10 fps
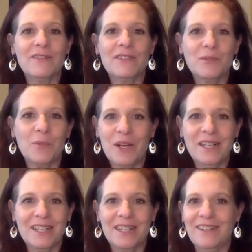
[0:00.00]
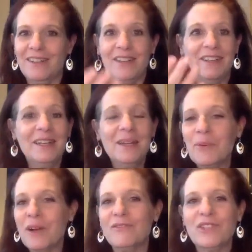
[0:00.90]
of inspiration in an
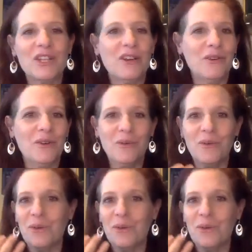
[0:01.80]
improv show,